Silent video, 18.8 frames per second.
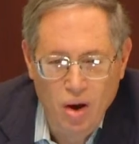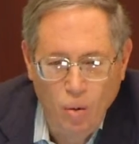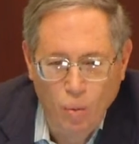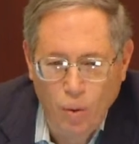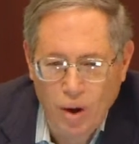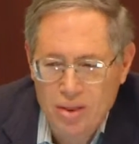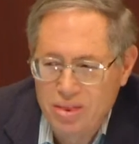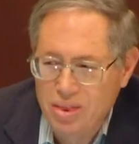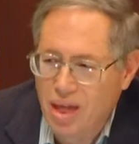
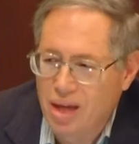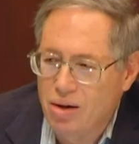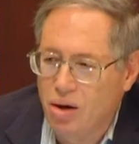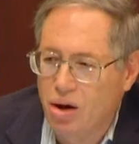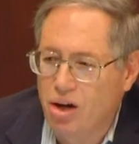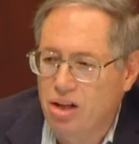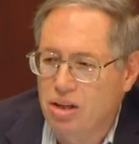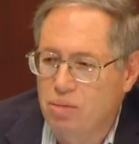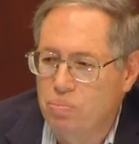what then
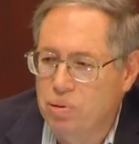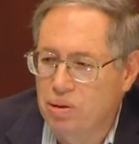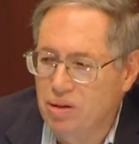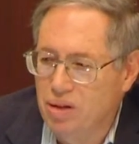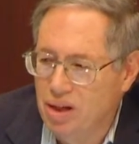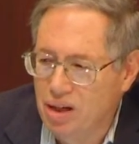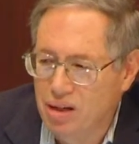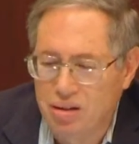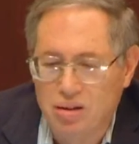are the
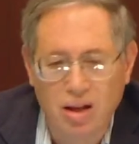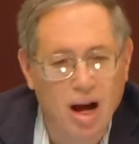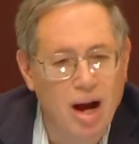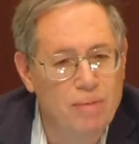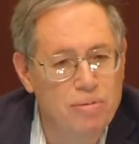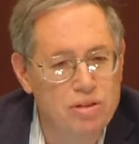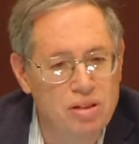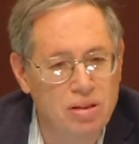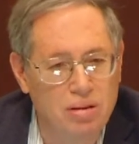political
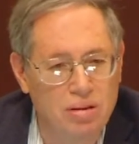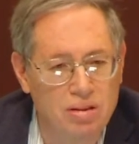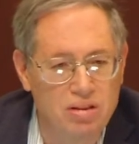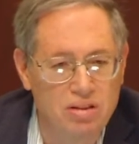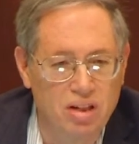obstacles